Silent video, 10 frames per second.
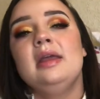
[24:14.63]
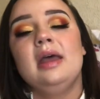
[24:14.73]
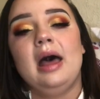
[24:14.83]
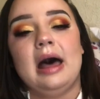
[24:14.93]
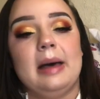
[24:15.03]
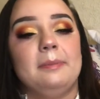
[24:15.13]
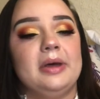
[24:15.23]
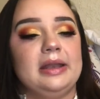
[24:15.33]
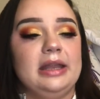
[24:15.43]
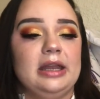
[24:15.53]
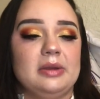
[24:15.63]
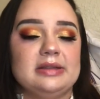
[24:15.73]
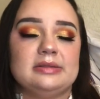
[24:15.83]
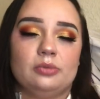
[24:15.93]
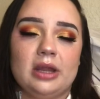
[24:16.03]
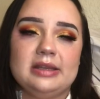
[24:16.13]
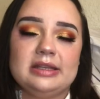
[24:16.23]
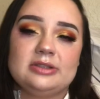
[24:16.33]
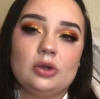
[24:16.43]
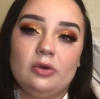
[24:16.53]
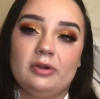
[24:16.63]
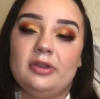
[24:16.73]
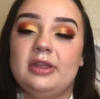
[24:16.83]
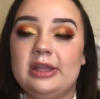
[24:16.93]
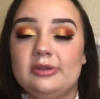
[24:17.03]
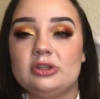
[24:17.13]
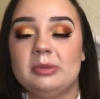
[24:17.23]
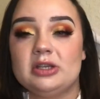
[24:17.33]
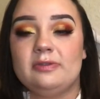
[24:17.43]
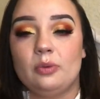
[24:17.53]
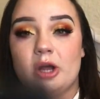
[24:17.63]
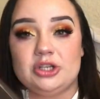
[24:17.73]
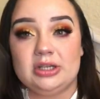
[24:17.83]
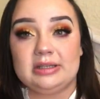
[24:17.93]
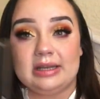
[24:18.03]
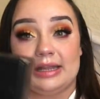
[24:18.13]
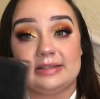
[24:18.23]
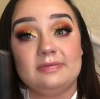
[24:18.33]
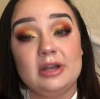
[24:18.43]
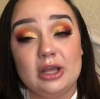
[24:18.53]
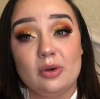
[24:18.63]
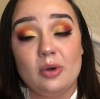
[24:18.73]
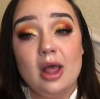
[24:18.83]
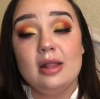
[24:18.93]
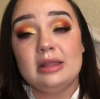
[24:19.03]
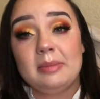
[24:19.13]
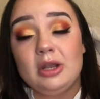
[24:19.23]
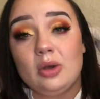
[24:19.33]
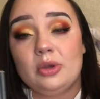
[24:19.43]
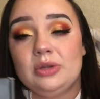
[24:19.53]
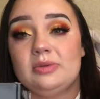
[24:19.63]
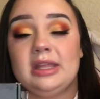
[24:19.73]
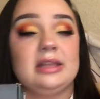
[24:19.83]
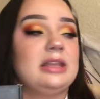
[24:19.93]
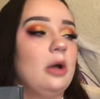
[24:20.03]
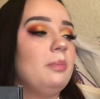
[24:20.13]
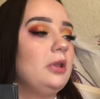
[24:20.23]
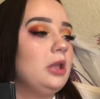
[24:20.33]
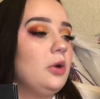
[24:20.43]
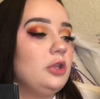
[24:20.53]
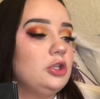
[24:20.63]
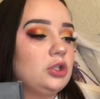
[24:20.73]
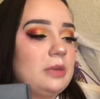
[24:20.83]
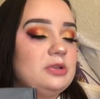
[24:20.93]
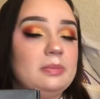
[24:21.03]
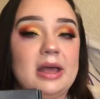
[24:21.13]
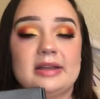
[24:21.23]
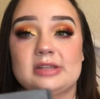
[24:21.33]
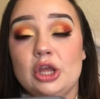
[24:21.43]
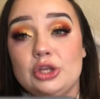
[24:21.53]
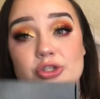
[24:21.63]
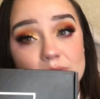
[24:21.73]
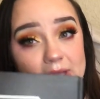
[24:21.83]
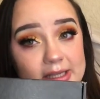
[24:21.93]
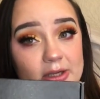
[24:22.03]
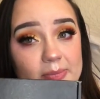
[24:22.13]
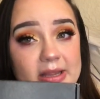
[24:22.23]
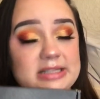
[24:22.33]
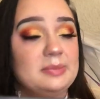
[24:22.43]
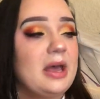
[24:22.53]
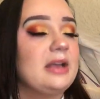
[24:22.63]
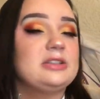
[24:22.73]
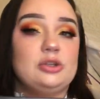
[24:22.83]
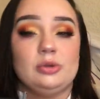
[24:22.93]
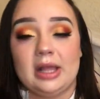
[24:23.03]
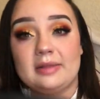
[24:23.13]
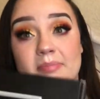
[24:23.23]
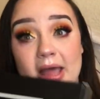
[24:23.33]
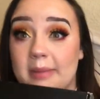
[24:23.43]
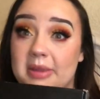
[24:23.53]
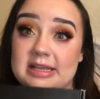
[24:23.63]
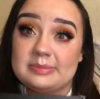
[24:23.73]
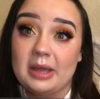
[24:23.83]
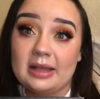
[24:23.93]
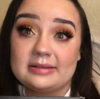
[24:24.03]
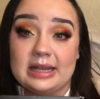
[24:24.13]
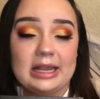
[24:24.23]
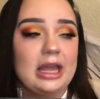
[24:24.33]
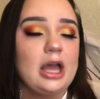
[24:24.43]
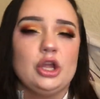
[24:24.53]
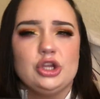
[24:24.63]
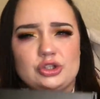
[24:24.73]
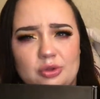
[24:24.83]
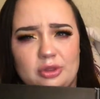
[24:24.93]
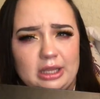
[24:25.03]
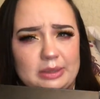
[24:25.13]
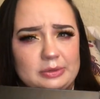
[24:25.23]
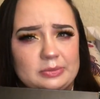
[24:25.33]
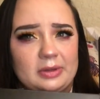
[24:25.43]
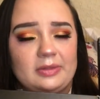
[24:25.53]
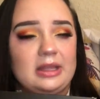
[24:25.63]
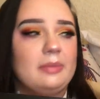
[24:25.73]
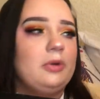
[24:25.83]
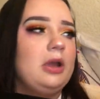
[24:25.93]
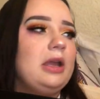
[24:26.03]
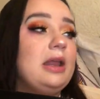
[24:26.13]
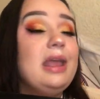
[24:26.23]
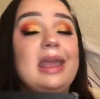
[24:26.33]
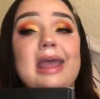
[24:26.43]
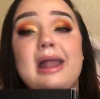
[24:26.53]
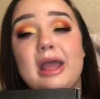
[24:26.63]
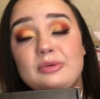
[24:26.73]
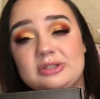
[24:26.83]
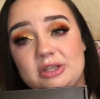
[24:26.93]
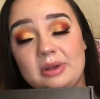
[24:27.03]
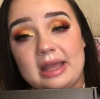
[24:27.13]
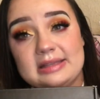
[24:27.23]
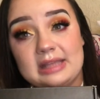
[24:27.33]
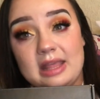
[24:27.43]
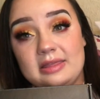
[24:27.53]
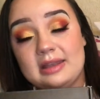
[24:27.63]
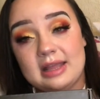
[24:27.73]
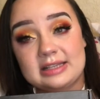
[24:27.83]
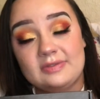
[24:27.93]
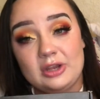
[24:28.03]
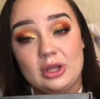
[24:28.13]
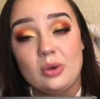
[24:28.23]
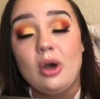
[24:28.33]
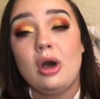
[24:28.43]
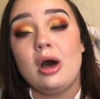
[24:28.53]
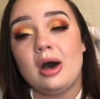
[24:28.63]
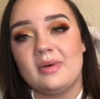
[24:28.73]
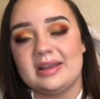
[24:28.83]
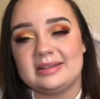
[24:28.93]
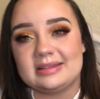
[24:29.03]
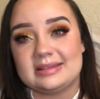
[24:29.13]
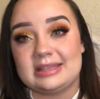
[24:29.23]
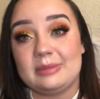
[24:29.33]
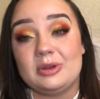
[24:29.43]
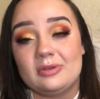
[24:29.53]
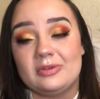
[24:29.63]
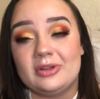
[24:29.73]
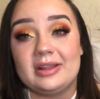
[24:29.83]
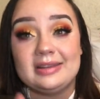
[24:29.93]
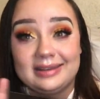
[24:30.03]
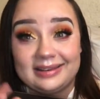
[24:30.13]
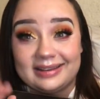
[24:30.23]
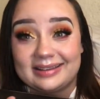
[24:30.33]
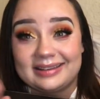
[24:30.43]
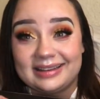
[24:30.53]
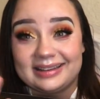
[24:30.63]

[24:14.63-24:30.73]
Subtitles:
But anyways, ranting's over. Thank you so much for watching today's video. Let me know what you think down below in the description box. Do you like your base box? Do you like my base box that I got? Do you think it was worth the upgrade? And I will see you guys in the next video. Always stay beautiful and stay sexy.